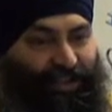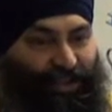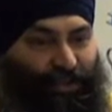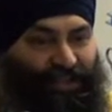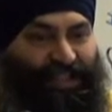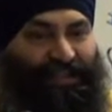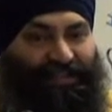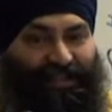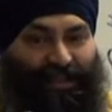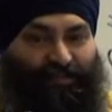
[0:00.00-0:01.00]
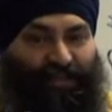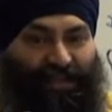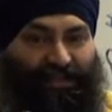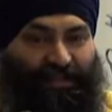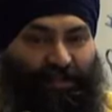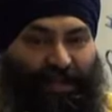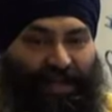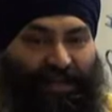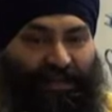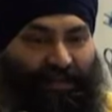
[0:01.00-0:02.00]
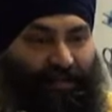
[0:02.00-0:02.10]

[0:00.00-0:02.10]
do you take the same presents back